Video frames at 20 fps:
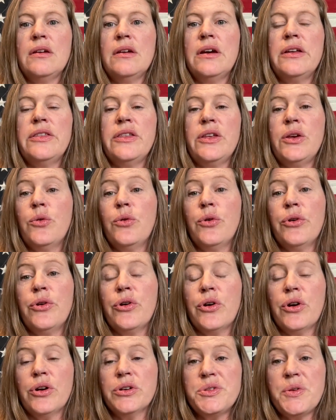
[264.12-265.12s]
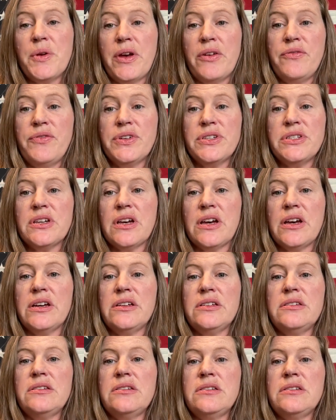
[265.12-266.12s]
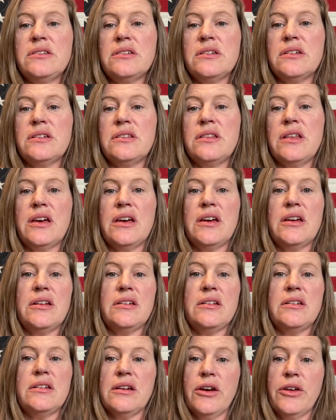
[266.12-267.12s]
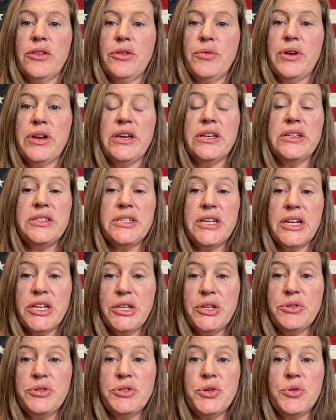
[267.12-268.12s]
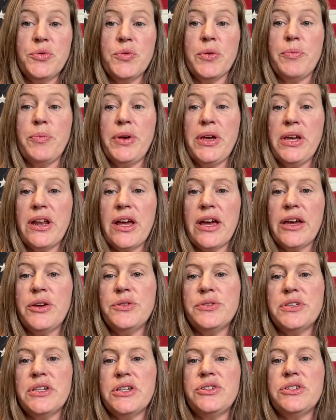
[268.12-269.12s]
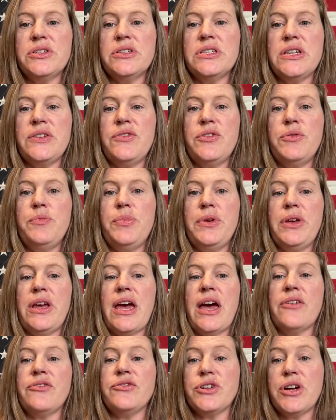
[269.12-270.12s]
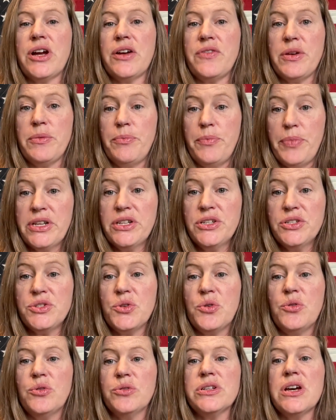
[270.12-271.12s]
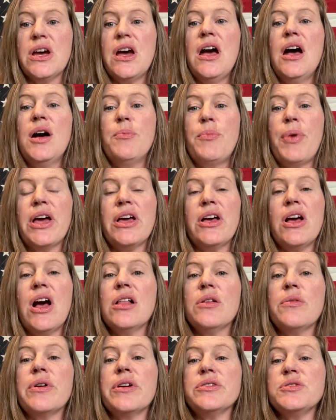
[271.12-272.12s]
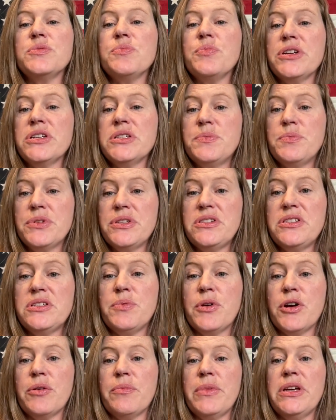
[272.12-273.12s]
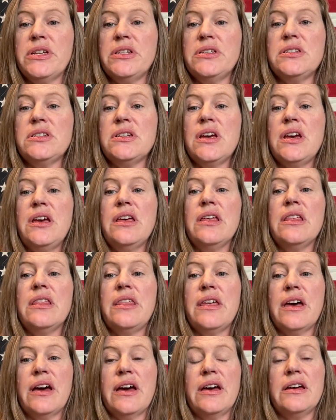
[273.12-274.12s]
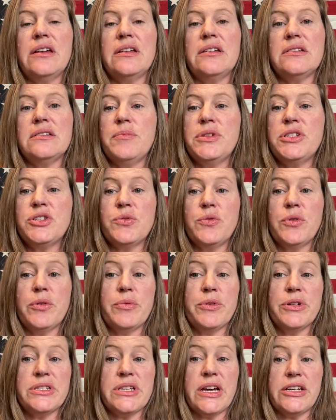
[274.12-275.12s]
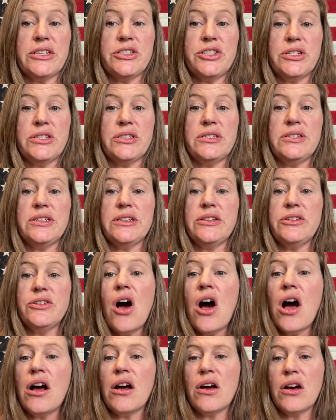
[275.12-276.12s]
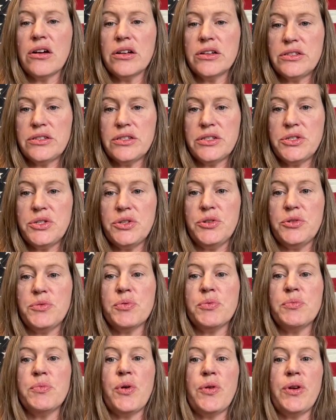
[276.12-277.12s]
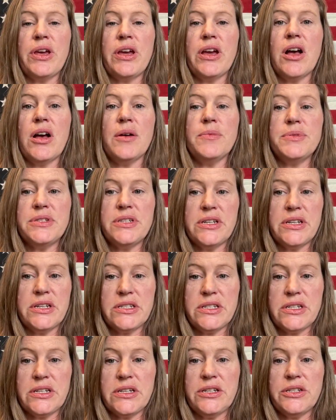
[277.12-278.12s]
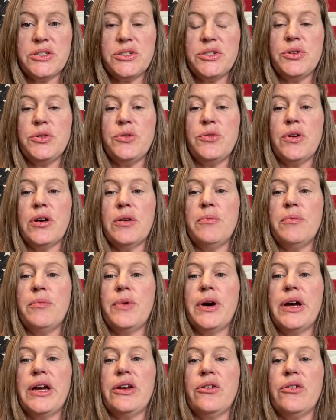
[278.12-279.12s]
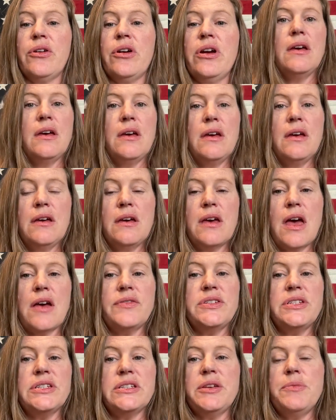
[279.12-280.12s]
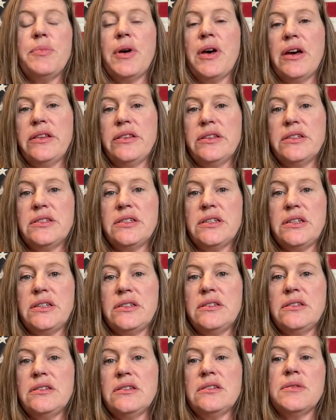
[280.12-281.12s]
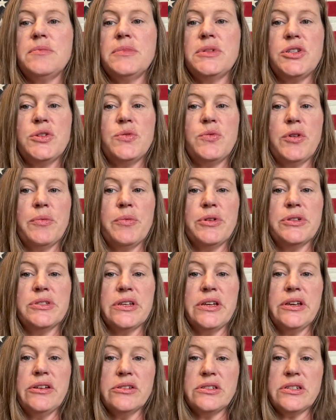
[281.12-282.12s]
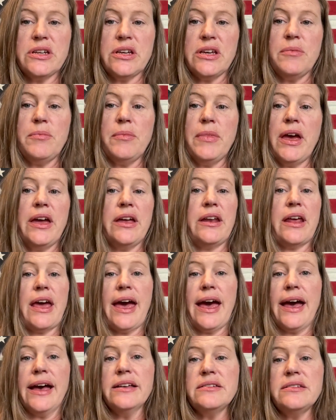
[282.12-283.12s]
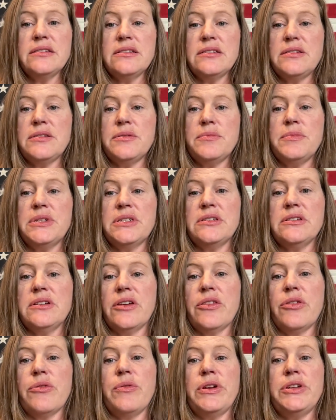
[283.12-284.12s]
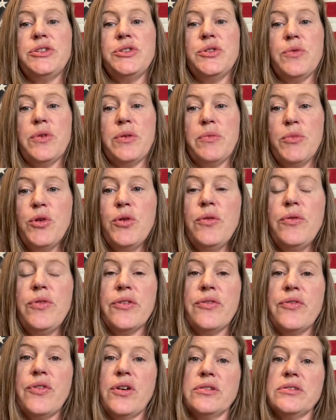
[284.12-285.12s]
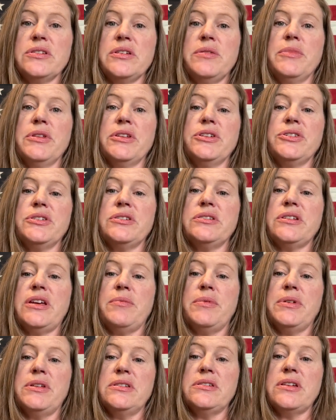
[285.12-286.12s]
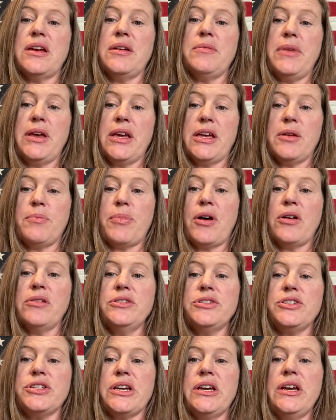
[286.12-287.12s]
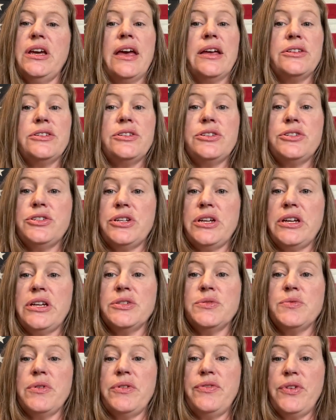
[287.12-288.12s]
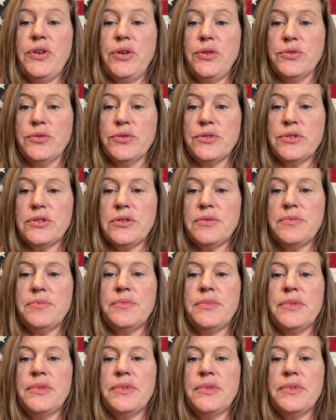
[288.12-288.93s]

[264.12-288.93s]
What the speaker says: And the order also emphasized that Guthrie continued to repeat accusations even after having been told by Colorado Springs Police Department that Mr. Wilburn's actions did not constitute promoting obscenity to a minor. Evidently, behind the scenes, Mr. Wilburn's legal team had asked Ms. Guthrie to remove the false and malicious statements and make an apology, and she has refused.